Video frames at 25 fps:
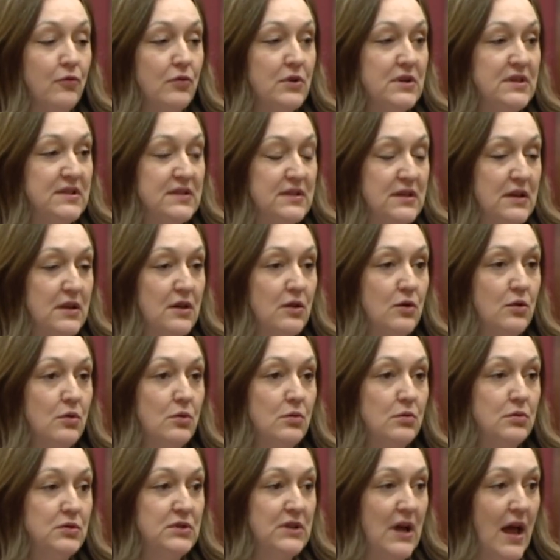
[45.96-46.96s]

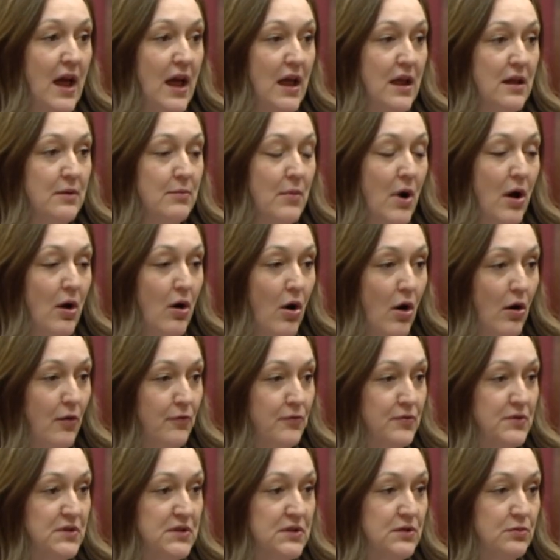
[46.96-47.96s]
single day my
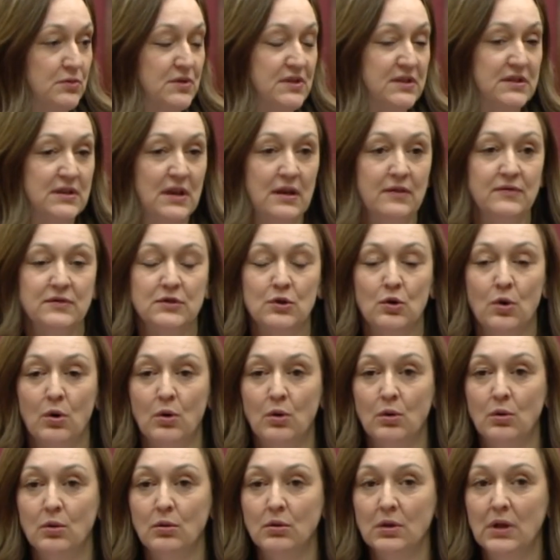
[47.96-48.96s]
office receives
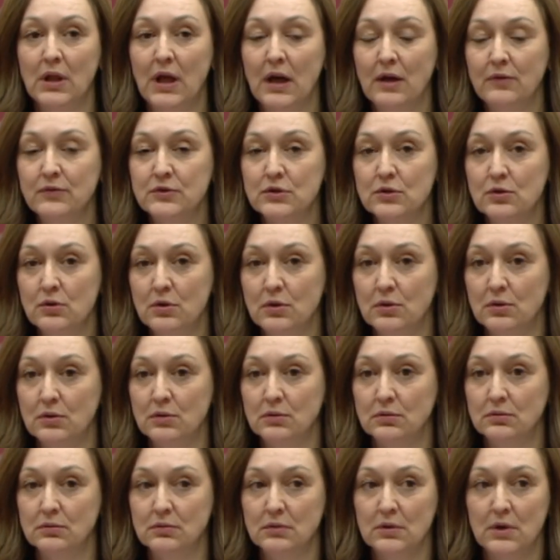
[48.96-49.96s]
call after
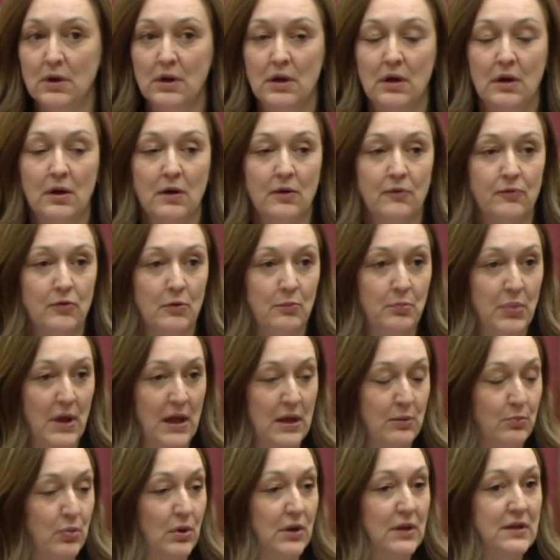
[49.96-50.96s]
call from
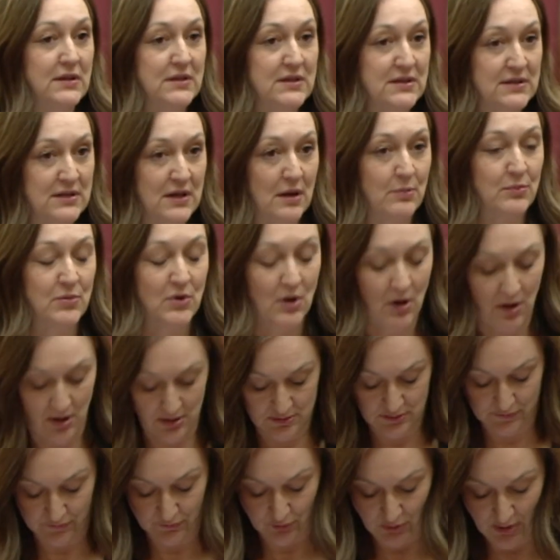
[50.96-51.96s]
people in some
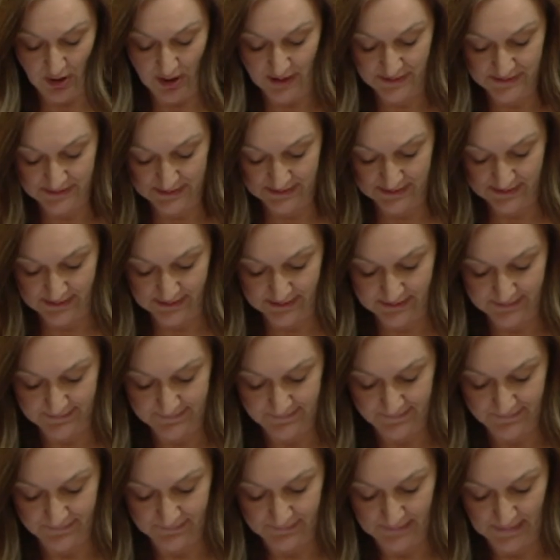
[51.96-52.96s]
kind of crisis.
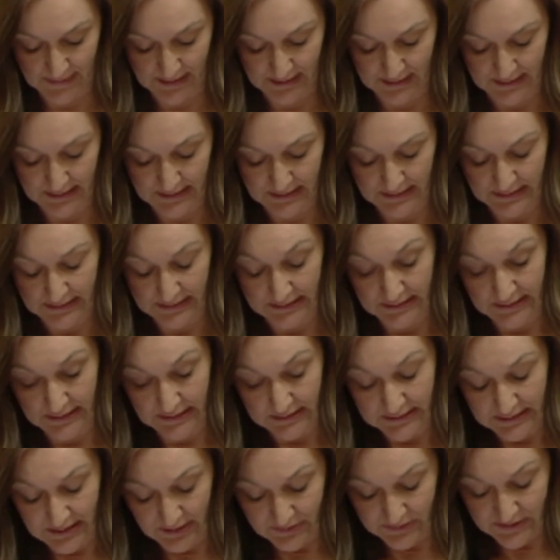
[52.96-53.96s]

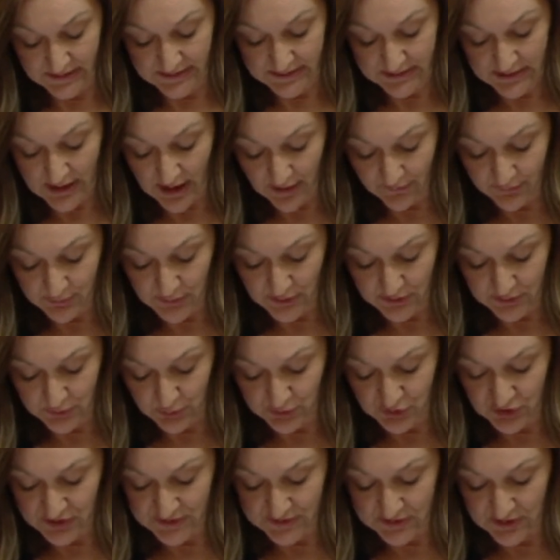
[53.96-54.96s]
Yet this government,
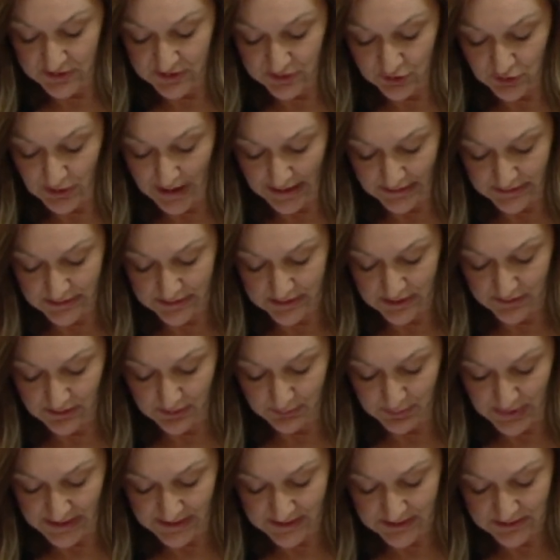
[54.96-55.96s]
which is distracted at the
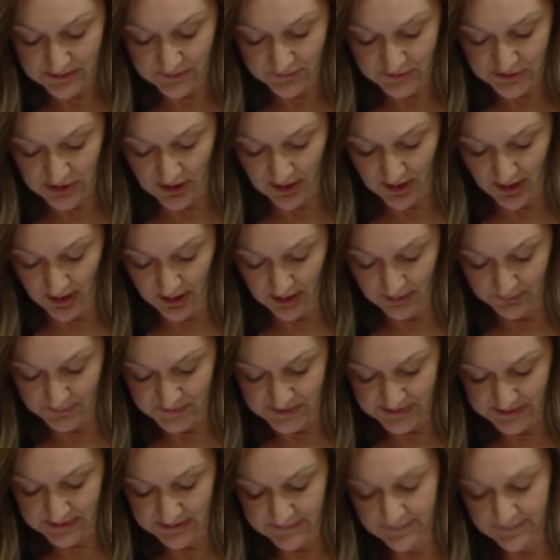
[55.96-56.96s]
best of times,